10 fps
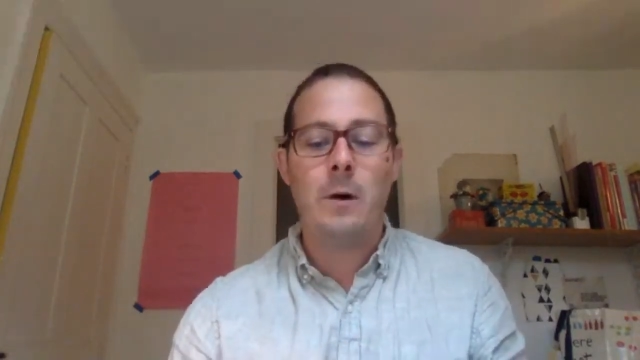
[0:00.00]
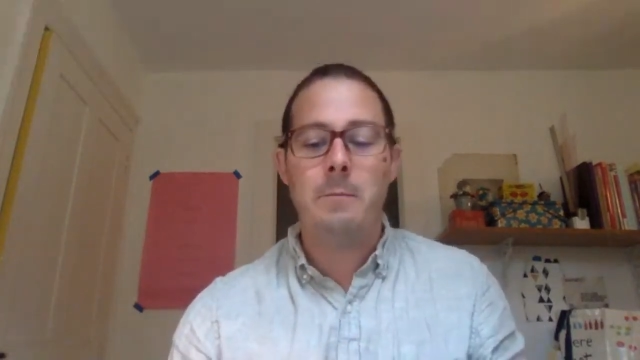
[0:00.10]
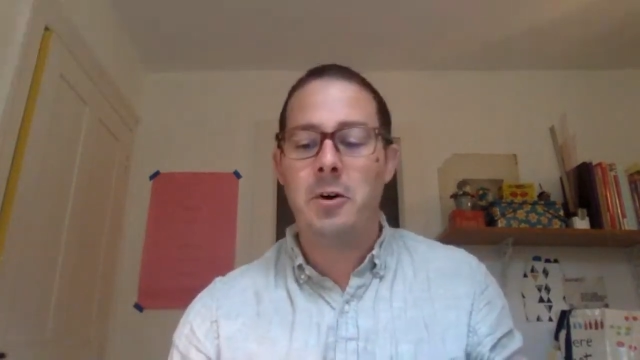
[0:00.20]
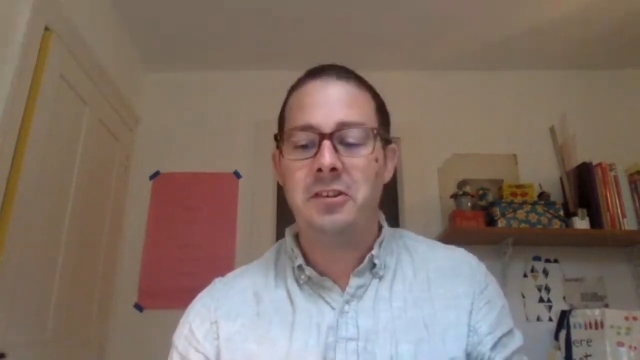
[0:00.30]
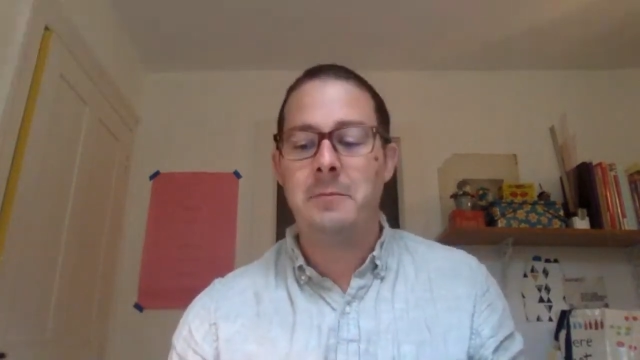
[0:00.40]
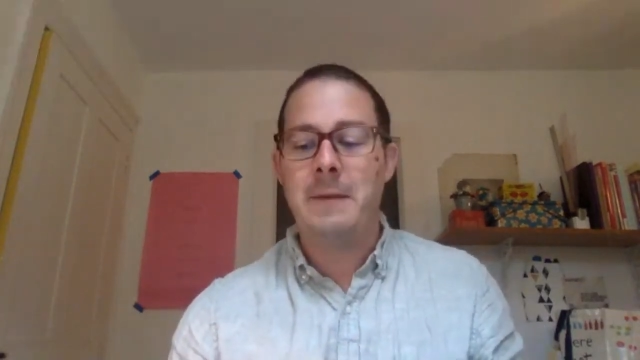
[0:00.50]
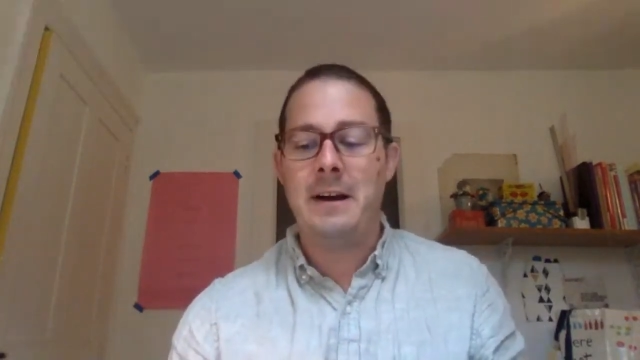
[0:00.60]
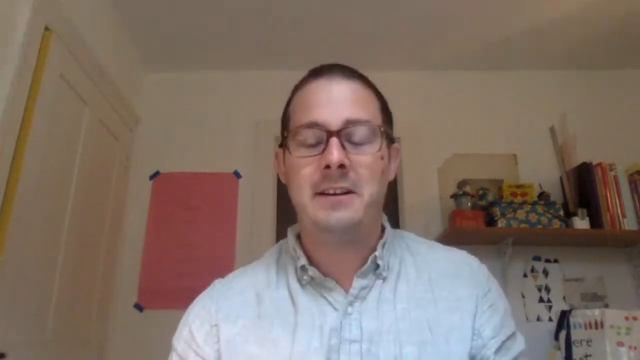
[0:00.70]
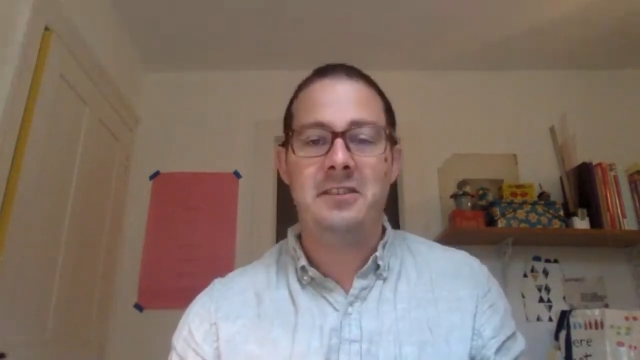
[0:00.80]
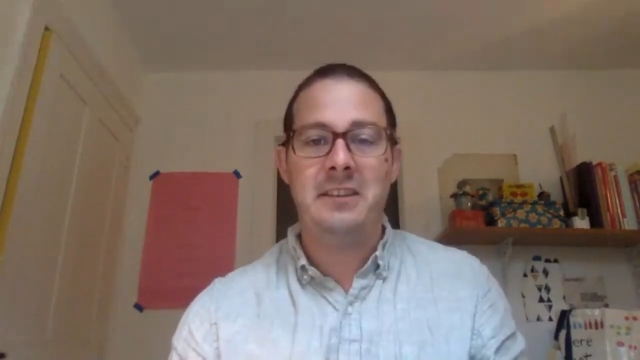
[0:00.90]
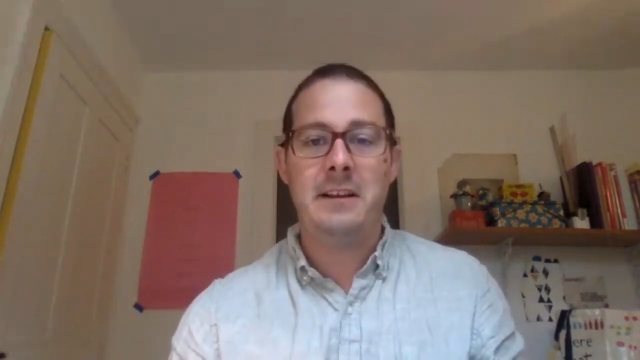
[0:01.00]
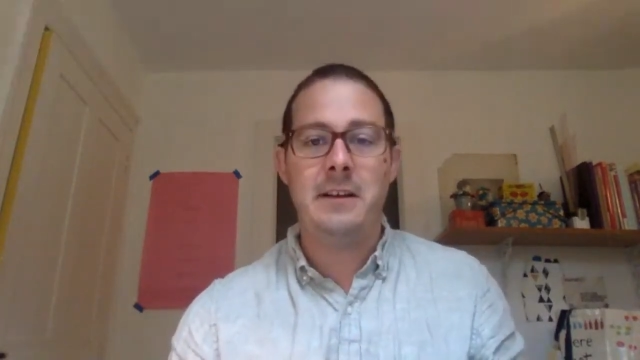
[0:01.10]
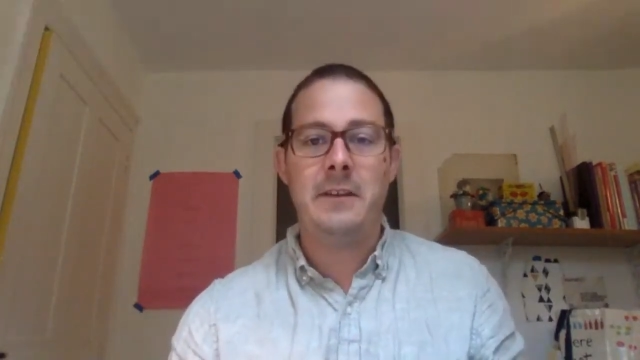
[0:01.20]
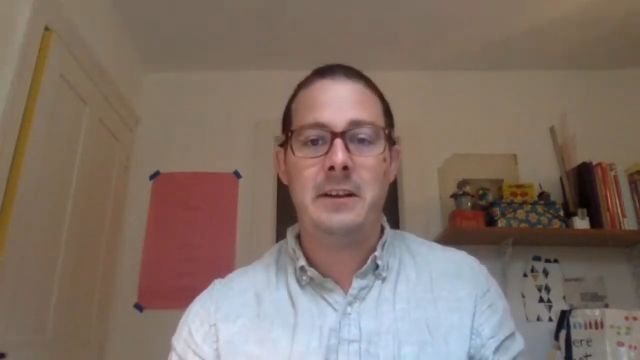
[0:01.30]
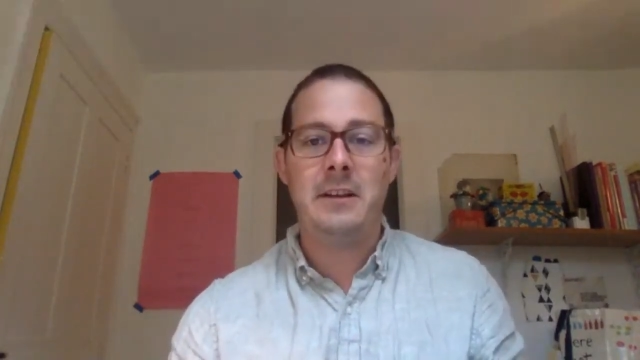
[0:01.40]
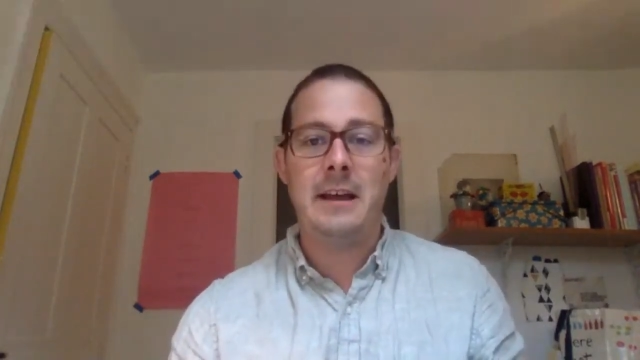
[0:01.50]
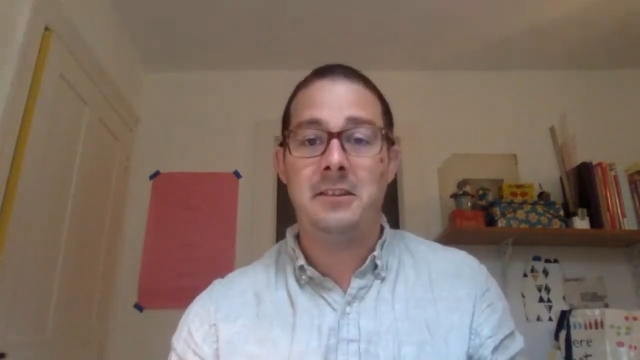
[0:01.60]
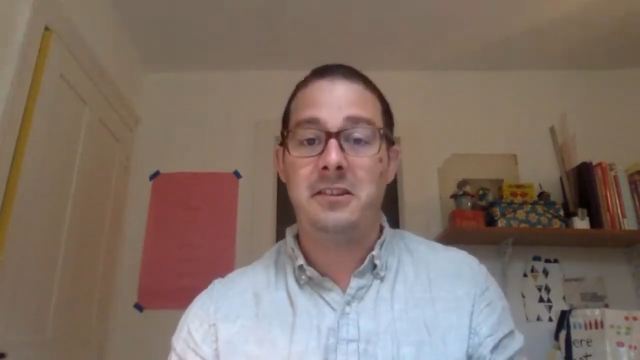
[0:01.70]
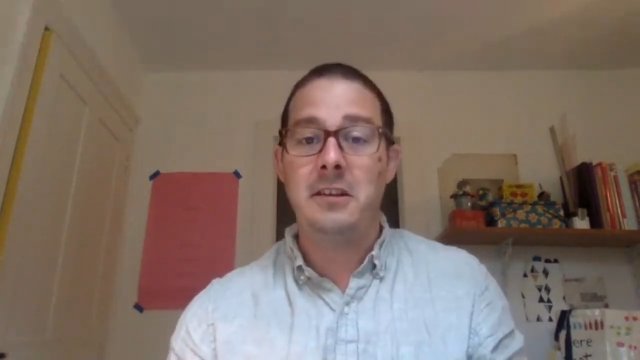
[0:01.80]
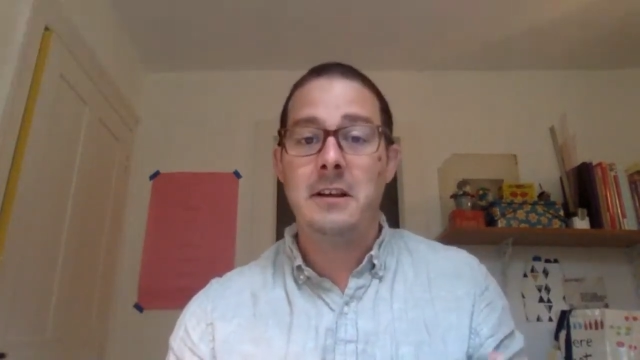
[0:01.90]
what most Americans think of
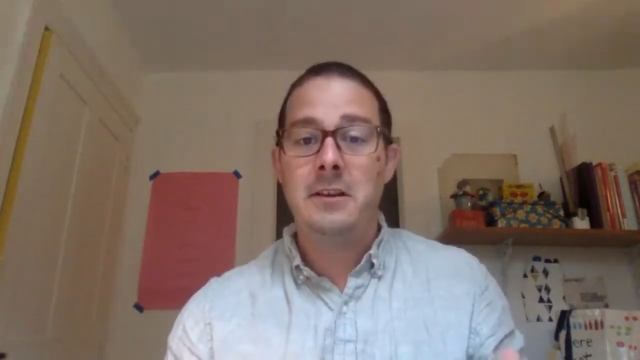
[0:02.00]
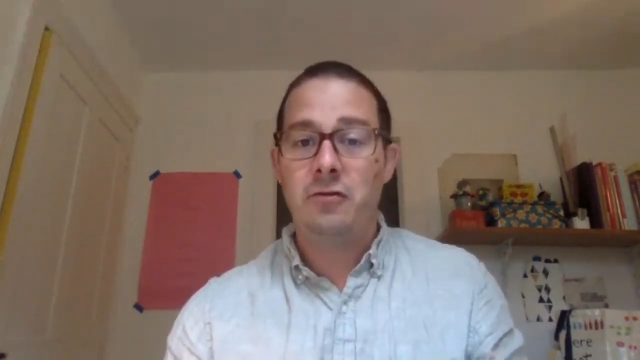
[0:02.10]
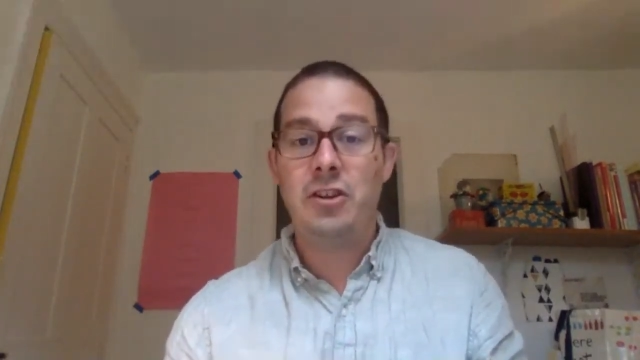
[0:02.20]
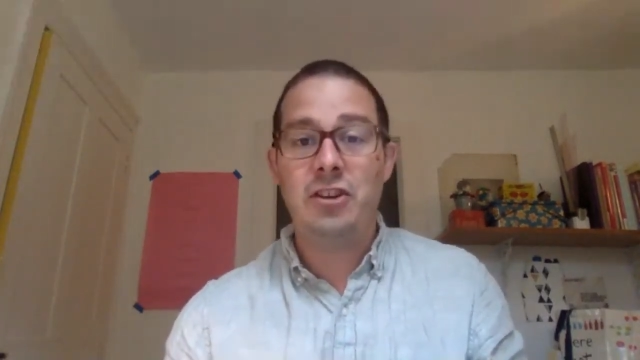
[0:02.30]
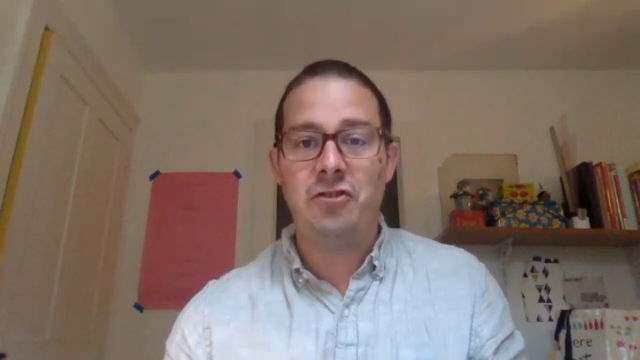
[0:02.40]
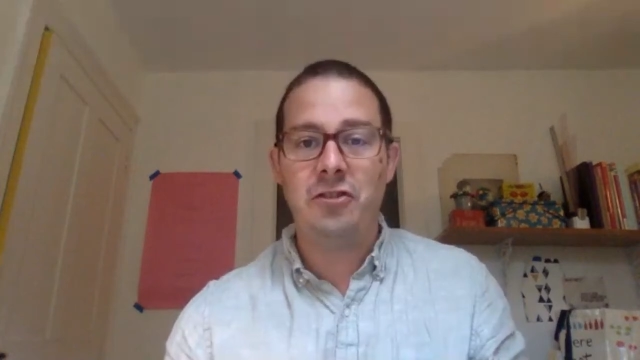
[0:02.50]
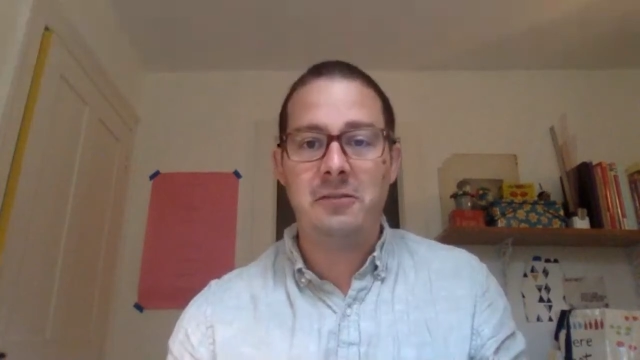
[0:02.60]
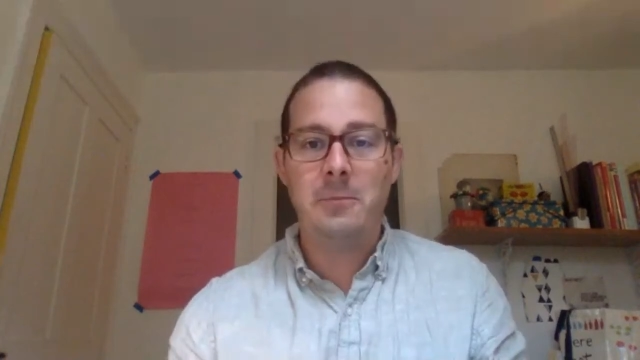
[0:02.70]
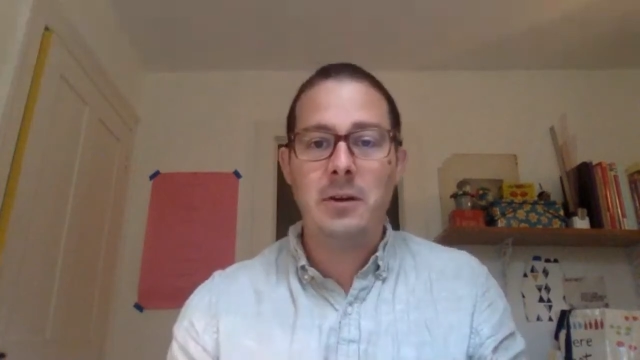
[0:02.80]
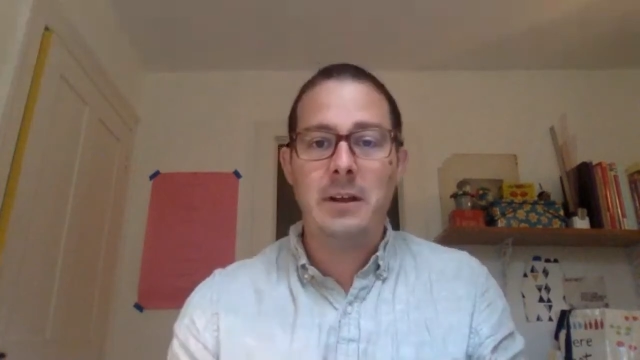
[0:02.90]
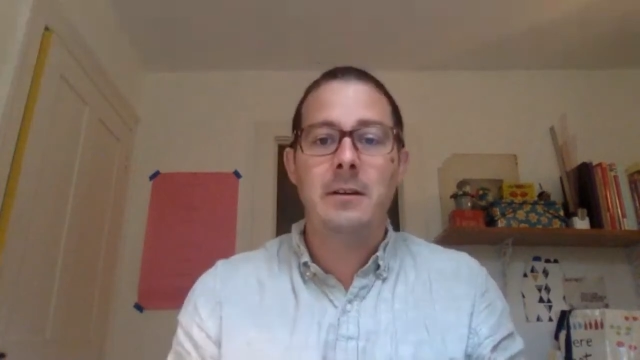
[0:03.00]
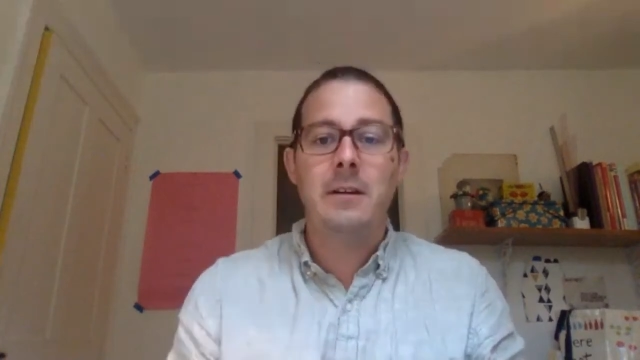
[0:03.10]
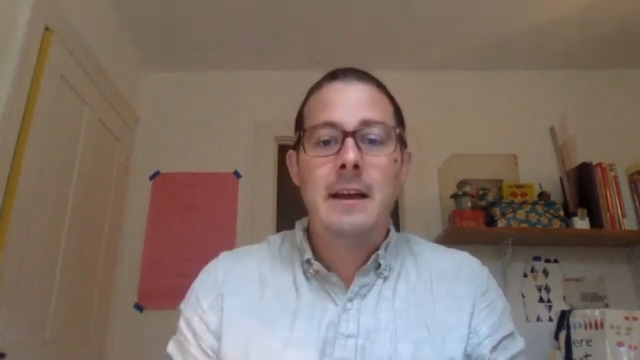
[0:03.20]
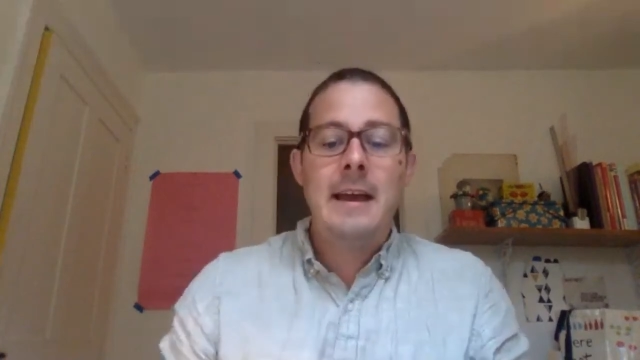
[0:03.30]
as traditional smoking.